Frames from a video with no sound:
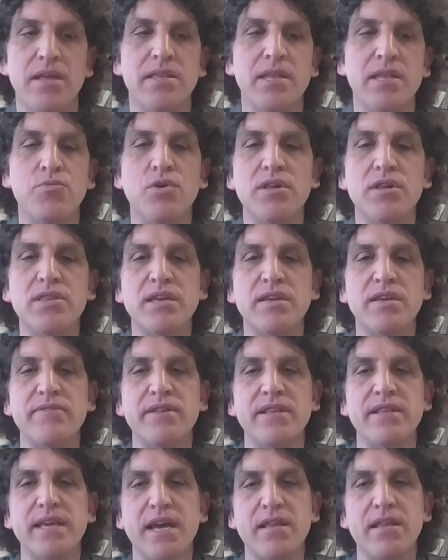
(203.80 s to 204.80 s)
they won't
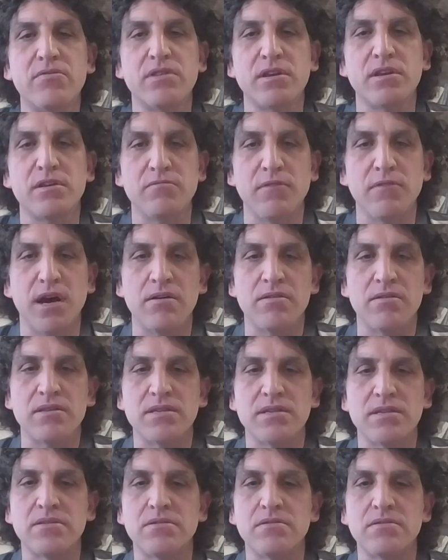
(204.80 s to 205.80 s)
even get to the ground.
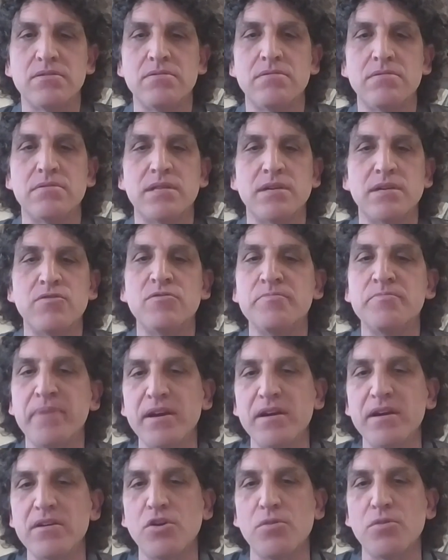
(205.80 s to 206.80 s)
So they will
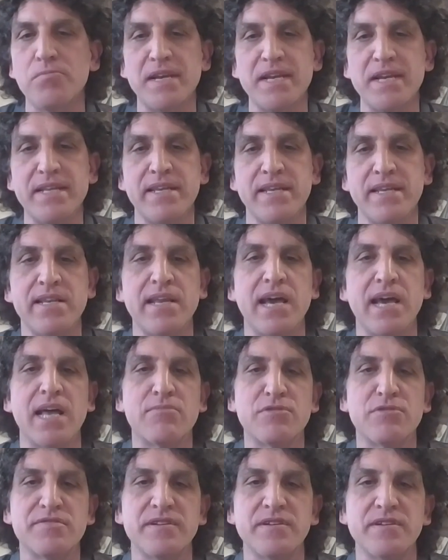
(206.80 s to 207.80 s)
burn completely in the
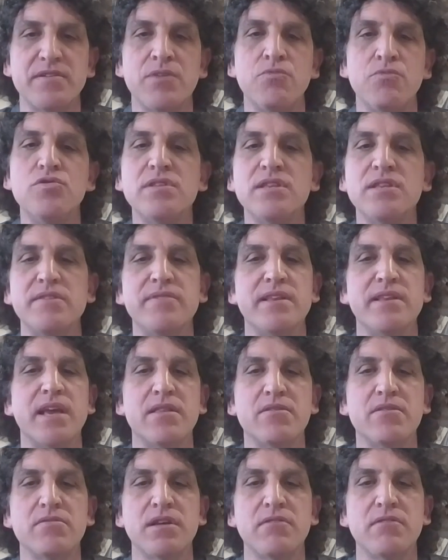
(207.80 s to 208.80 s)
atmosphere. They wouldn't even
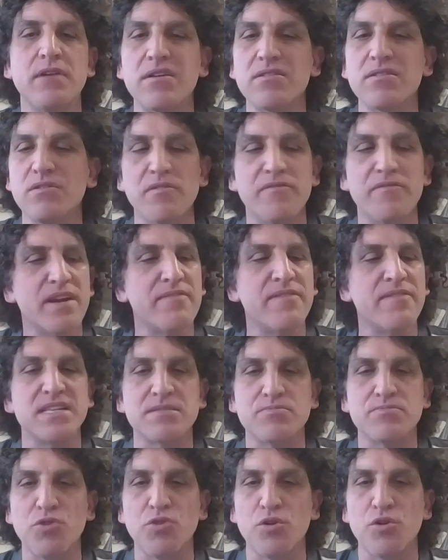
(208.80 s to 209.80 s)
get to the ground or very,
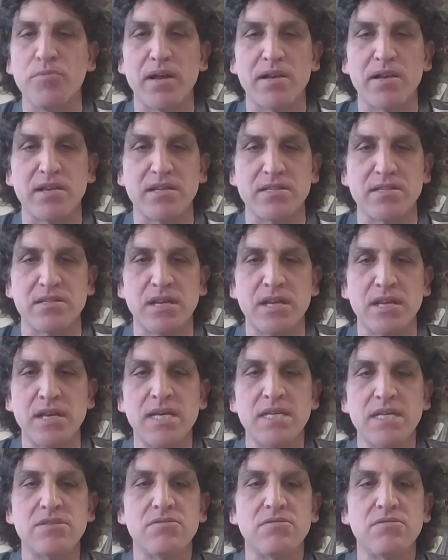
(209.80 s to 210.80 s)
very small particles.
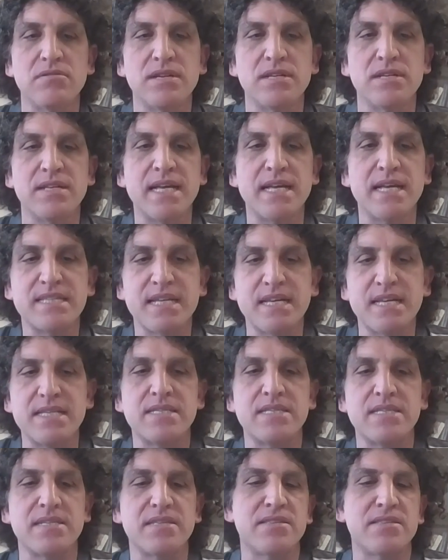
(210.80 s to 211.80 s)
So in that
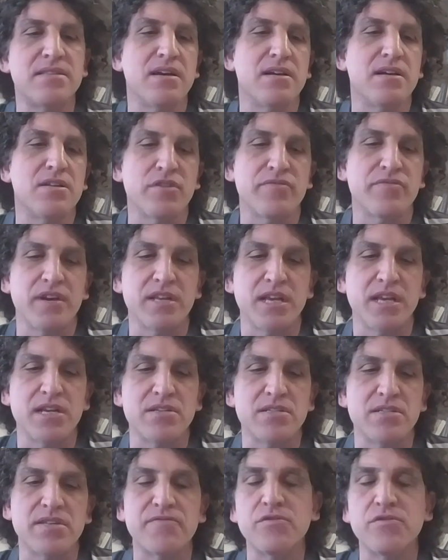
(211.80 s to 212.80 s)
sense, it's, they are not very
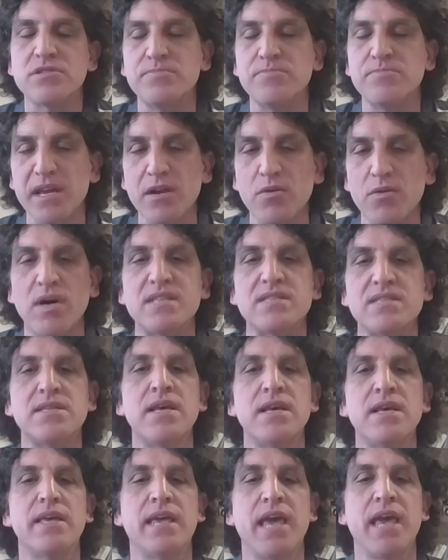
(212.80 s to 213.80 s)
dangerous. Of course, bigger
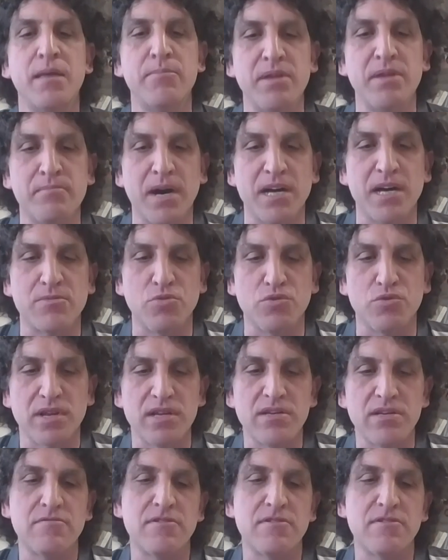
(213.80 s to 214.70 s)
ones can be much more